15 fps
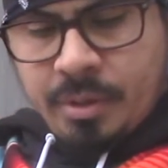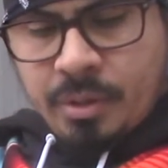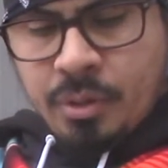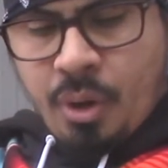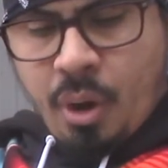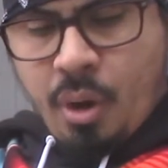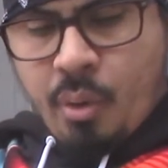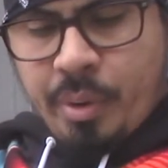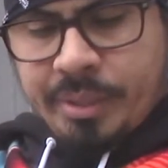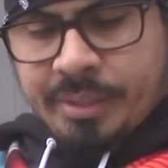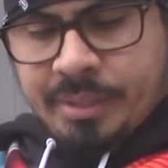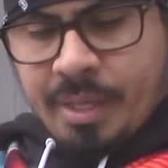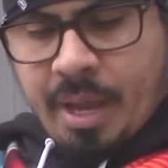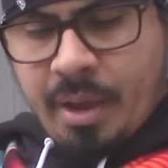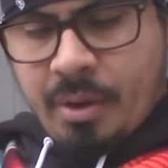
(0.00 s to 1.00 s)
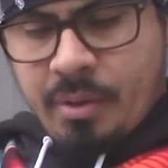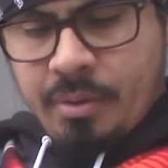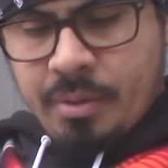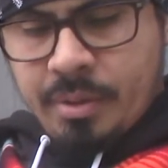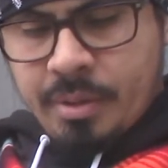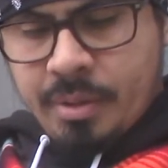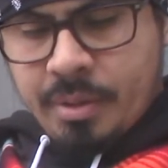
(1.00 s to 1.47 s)
go and sell
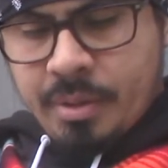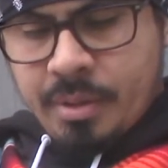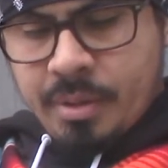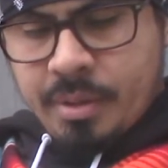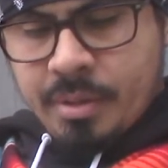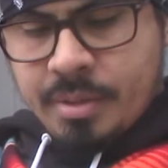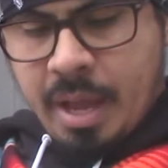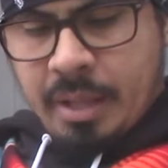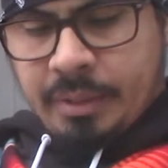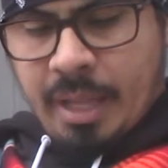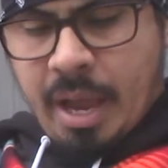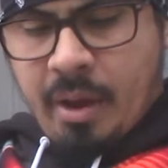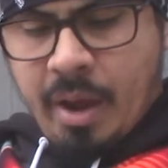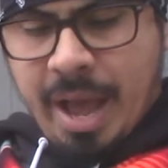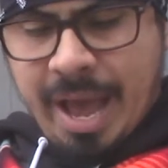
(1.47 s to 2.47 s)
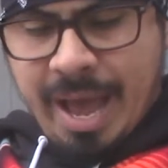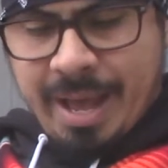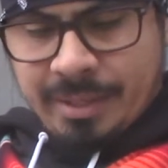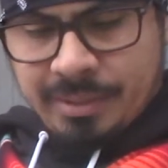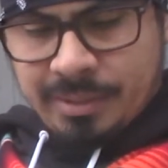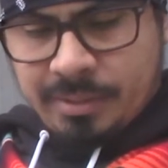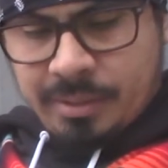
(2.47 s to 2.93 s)
that thou
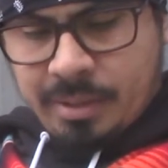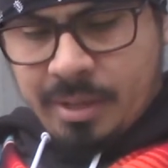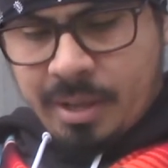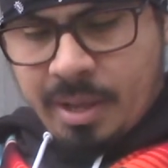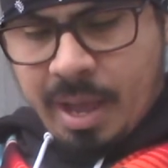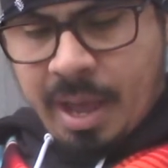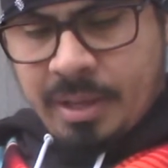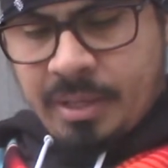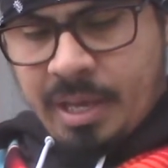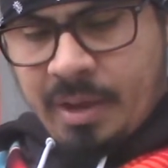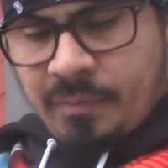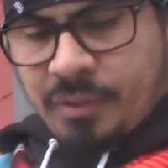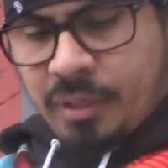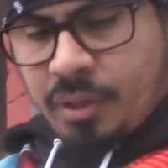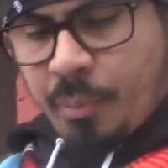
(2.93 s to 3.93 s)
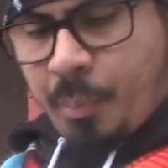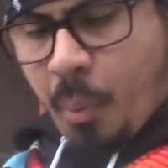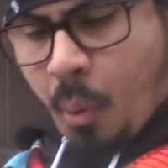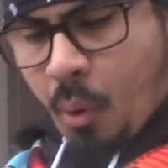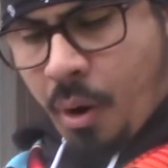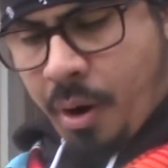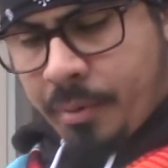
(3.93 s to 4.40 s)
hast, and give to the
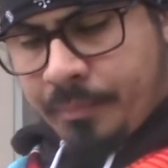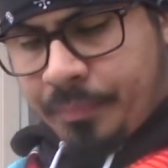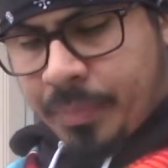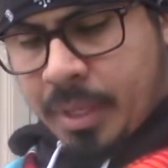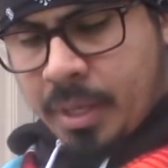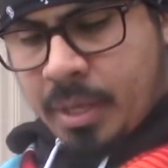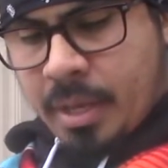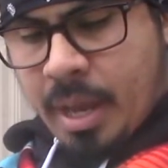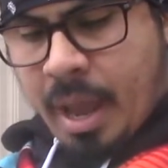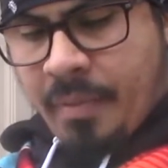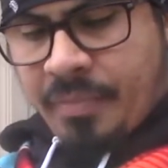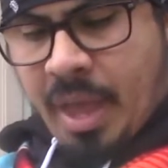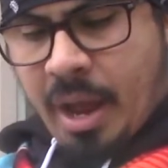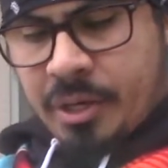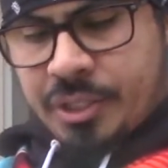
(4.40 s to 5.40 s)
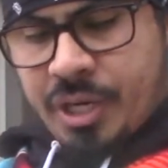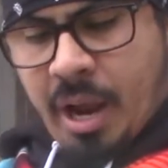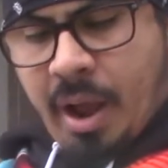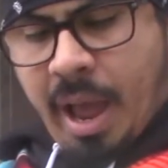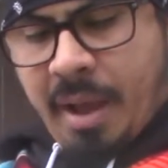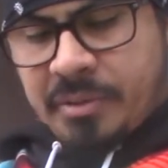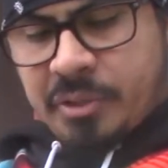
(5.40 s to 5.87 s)
poor, and thou
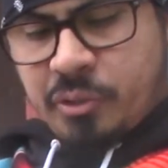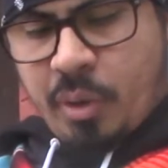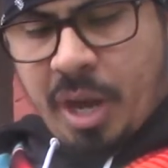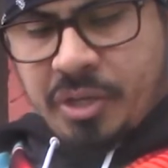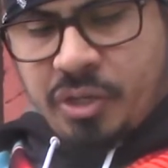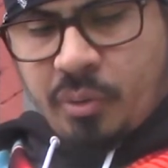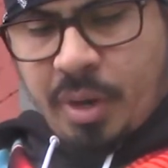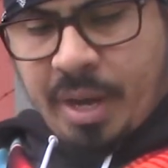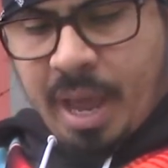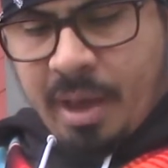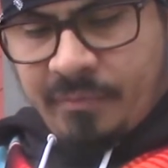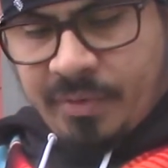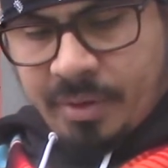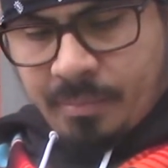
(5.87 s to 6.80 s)
shalt have treasure in heaven,